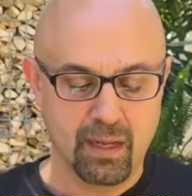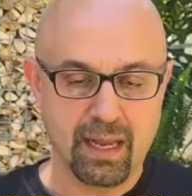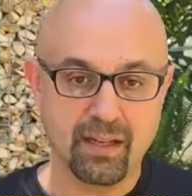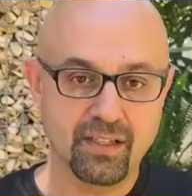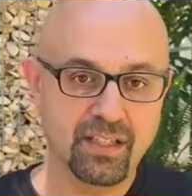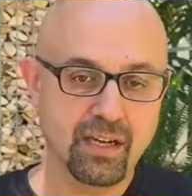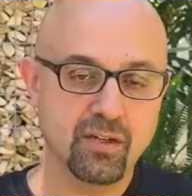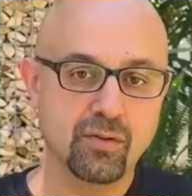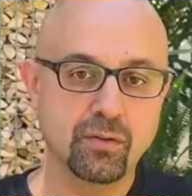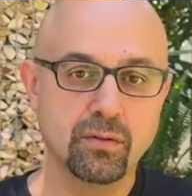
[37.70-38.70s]
and a
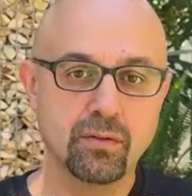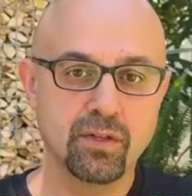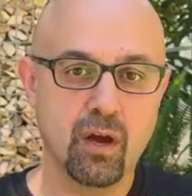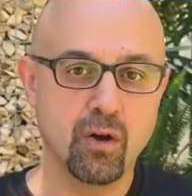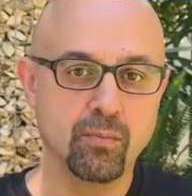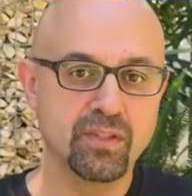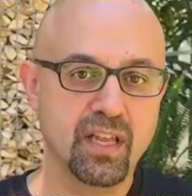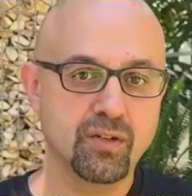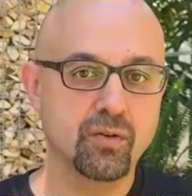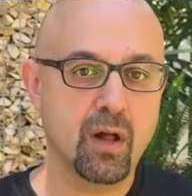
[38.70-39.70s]
central
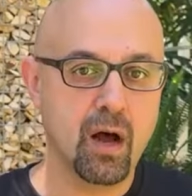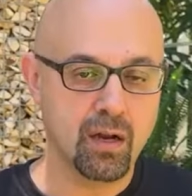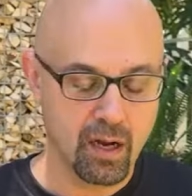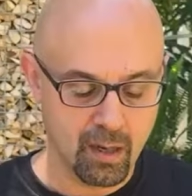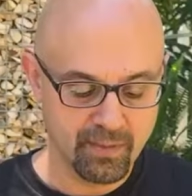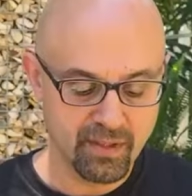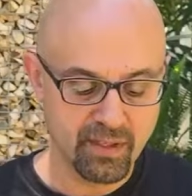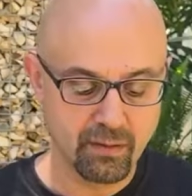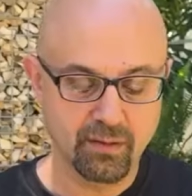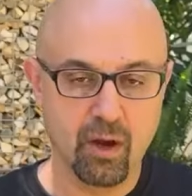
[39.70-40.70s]
carbon
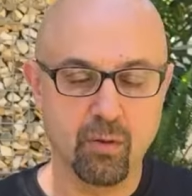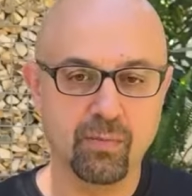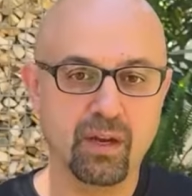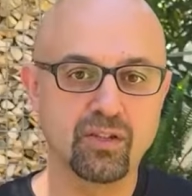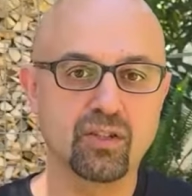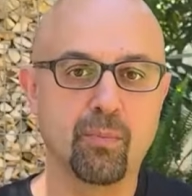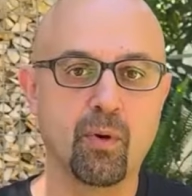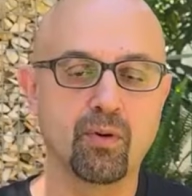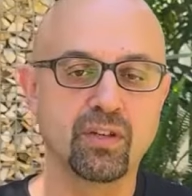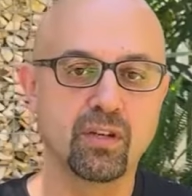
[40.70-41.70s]
steel dome that is
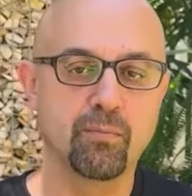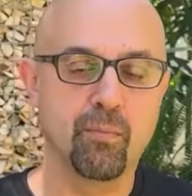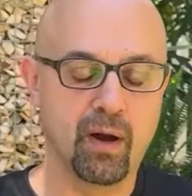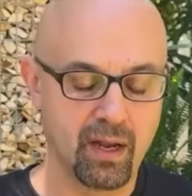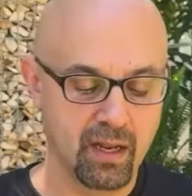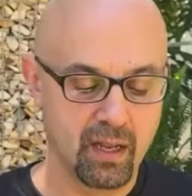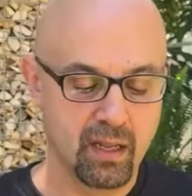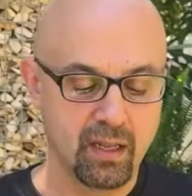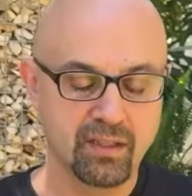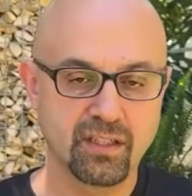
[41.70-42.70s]
supported by
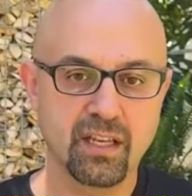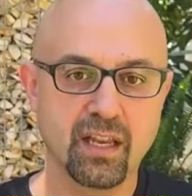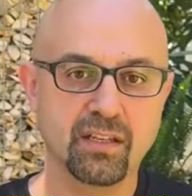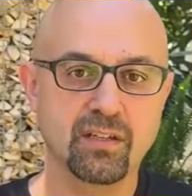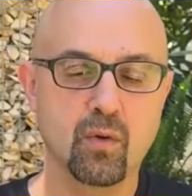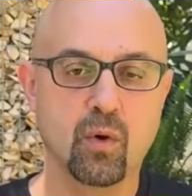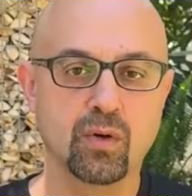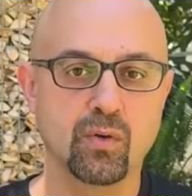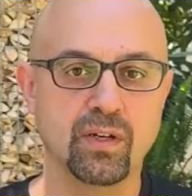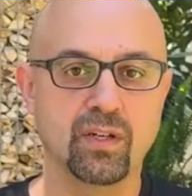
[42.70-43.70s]
6
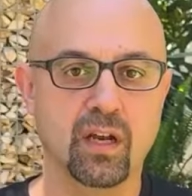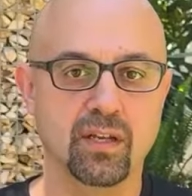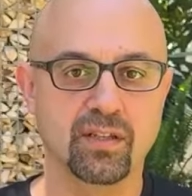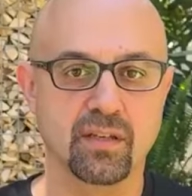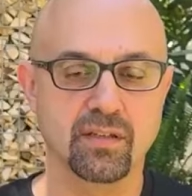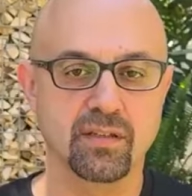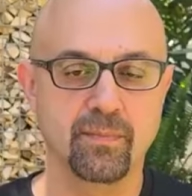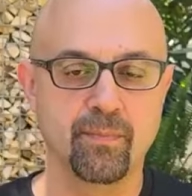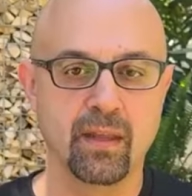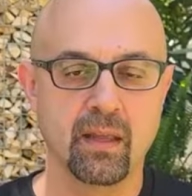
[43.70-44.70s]
1/4-inch
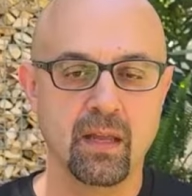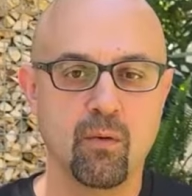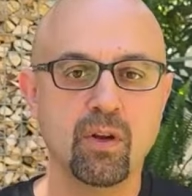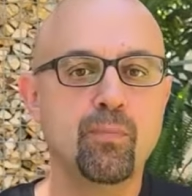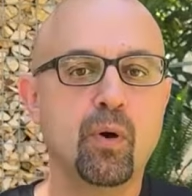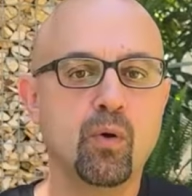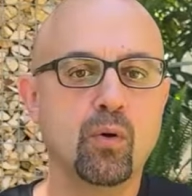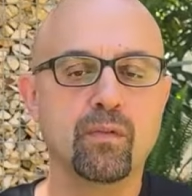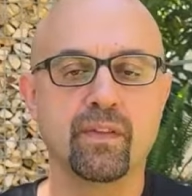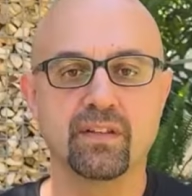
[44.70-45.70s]
gussets. When you put
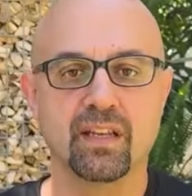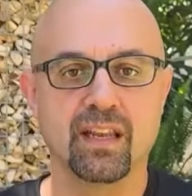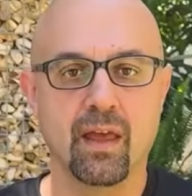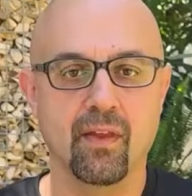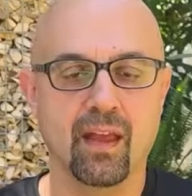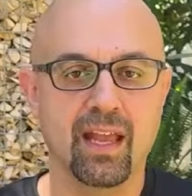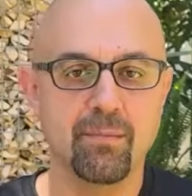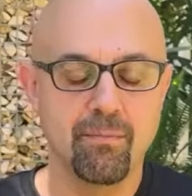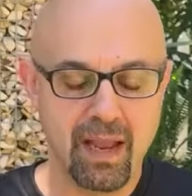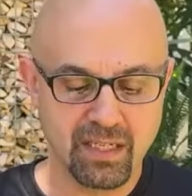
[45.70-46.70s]
all of this together,
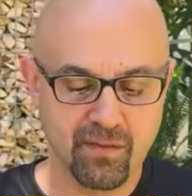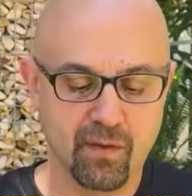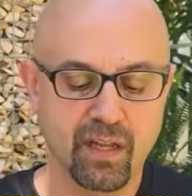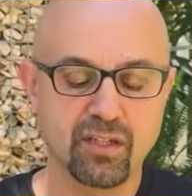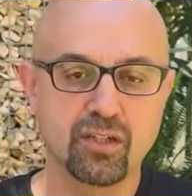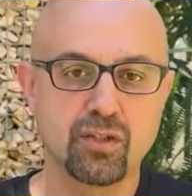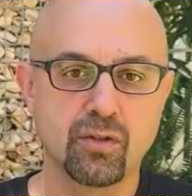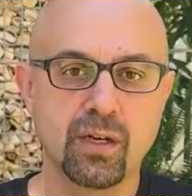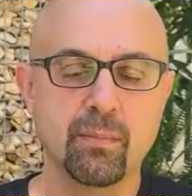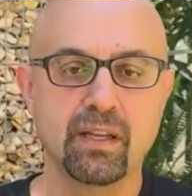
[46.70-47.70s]
it makes for an
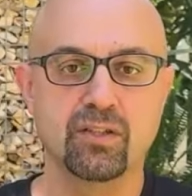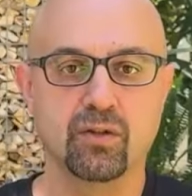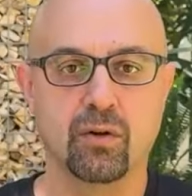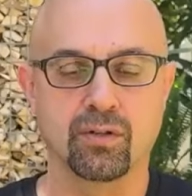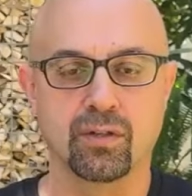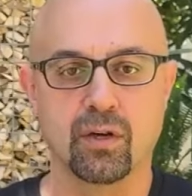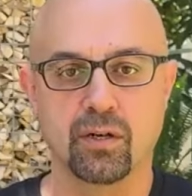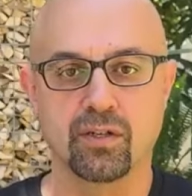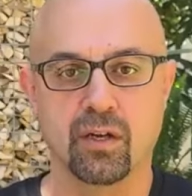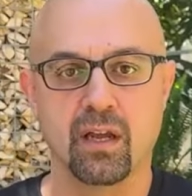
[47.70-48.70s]
extremely strong
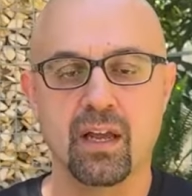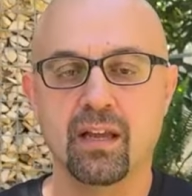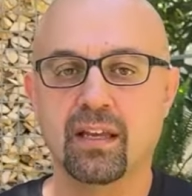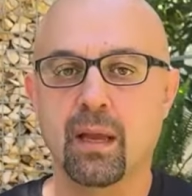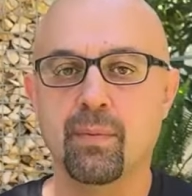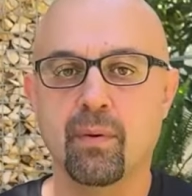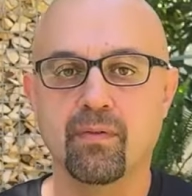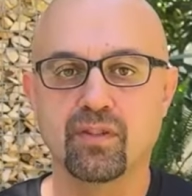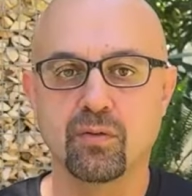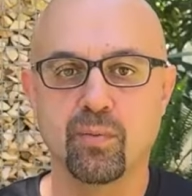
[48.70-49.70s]
structure capable
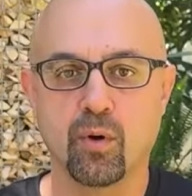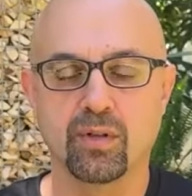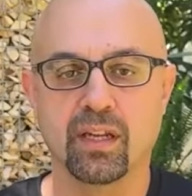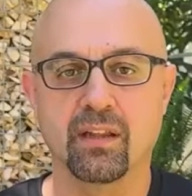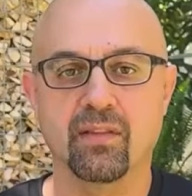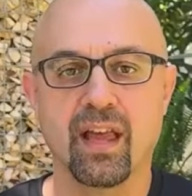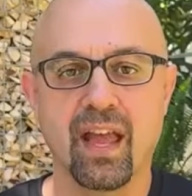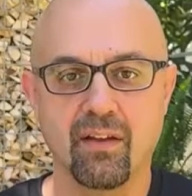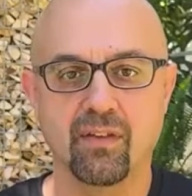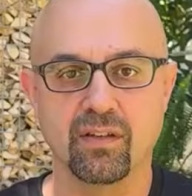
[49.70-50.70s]
of supporting the
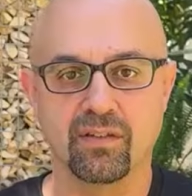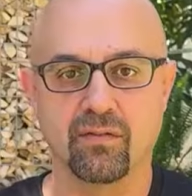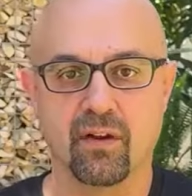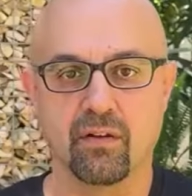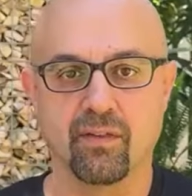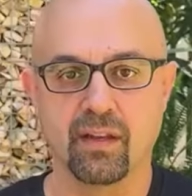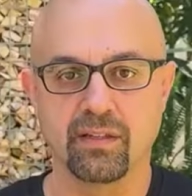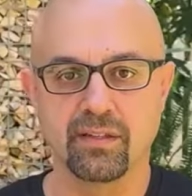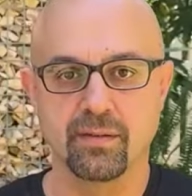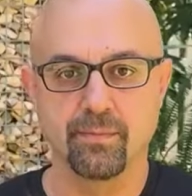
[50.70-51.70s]
heaviest of
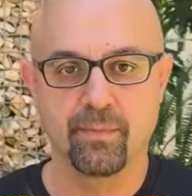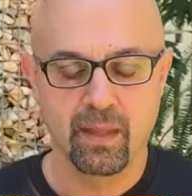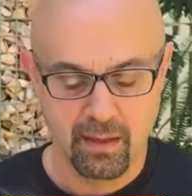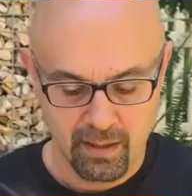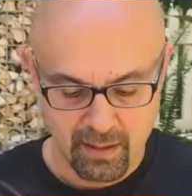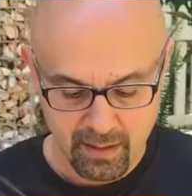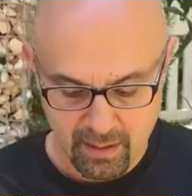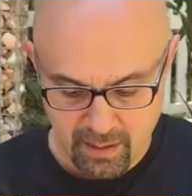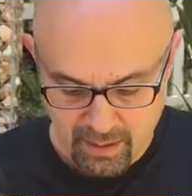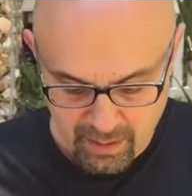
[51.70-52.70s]
RVs.
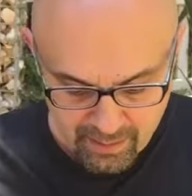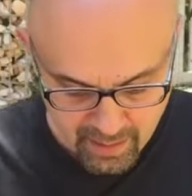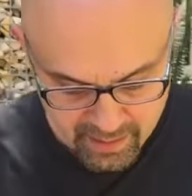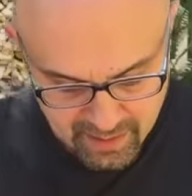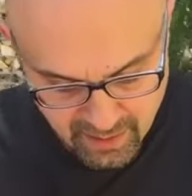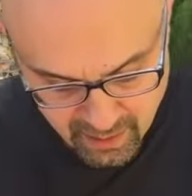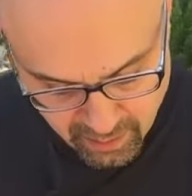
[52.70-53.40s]
Now let's take a